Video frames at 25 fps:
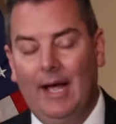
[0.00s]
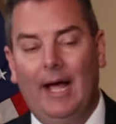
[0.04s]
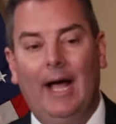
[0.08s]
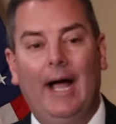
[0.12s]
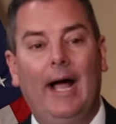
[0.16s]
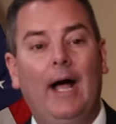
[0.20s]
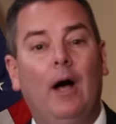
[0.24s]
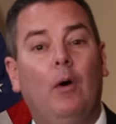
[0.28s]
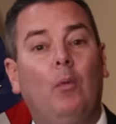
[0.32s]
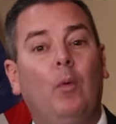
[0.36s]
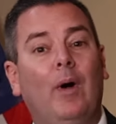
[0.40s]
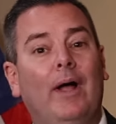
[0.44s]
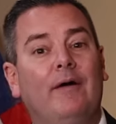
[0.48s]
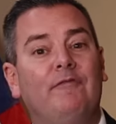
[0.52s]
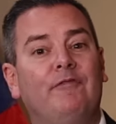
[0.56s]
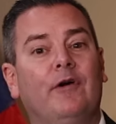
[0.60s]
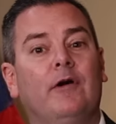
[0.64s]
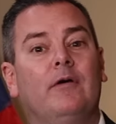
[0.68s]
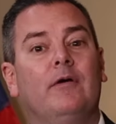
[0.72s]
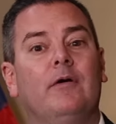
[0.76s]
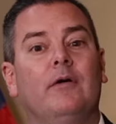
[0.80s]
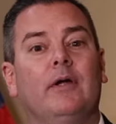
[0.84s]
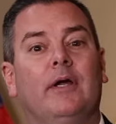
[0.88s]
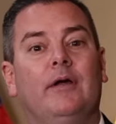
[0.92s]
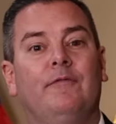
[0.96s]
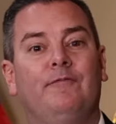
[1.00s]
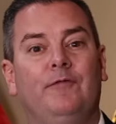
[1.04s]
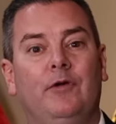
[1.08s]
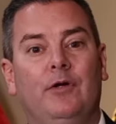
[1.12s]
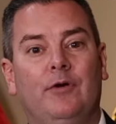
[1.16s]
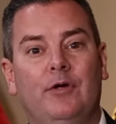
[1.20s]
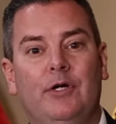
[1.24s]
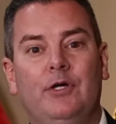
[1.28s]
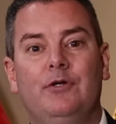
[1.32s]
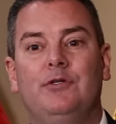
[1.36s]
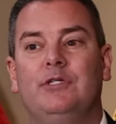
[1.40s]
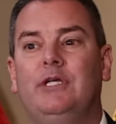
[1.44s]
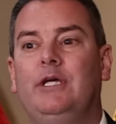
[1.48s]
However, if
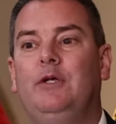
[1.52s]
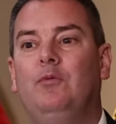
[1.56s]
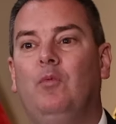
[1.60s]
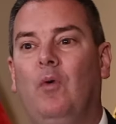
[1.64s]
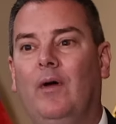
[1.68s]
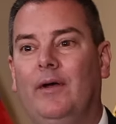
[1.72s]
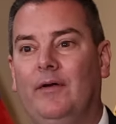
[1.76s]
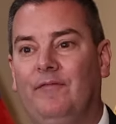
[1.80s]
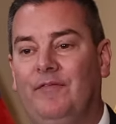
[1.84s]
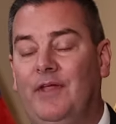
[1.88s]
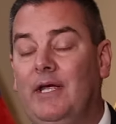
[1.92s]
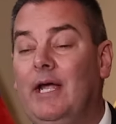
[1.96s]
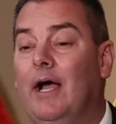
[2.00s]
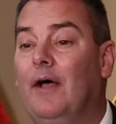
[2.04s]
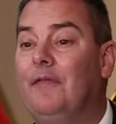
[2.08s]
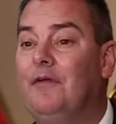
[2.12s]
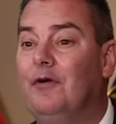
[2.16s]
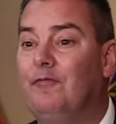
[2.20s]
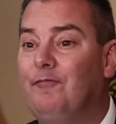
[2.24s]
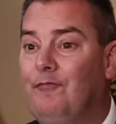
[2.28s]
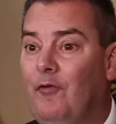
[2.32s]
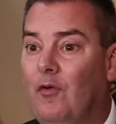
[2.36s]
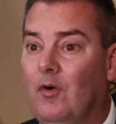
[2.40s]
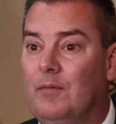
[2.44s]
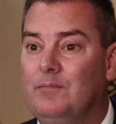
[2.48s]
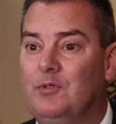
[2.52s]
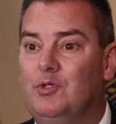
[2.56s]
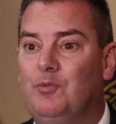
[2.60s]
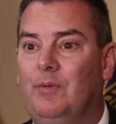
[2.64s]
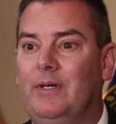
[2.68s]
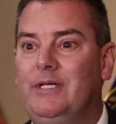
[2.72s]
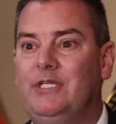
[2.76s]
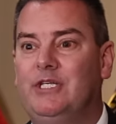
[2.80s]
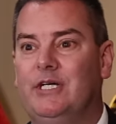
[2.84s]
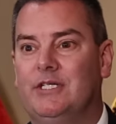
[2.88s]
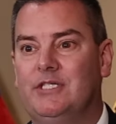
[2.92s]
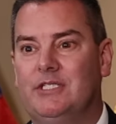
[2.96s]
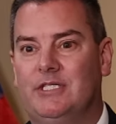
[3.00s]
you're using one of the other forms
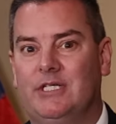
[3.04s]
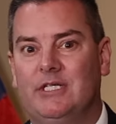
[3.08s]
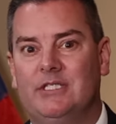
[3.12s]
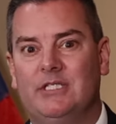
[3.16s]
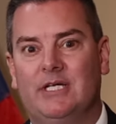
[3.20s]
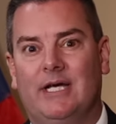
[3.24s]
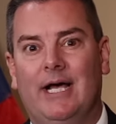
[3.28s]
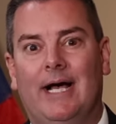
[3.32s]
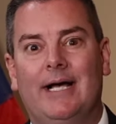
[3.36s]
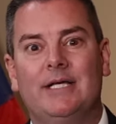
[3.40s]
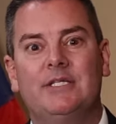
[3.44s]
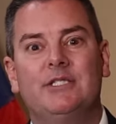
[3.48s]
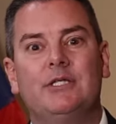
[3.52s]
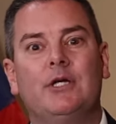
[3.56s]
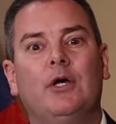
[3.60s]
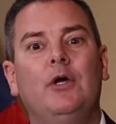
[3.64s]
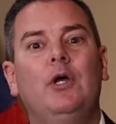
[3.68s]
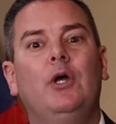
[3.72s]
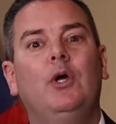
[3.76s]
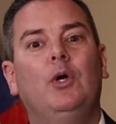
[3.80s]
we just discussed,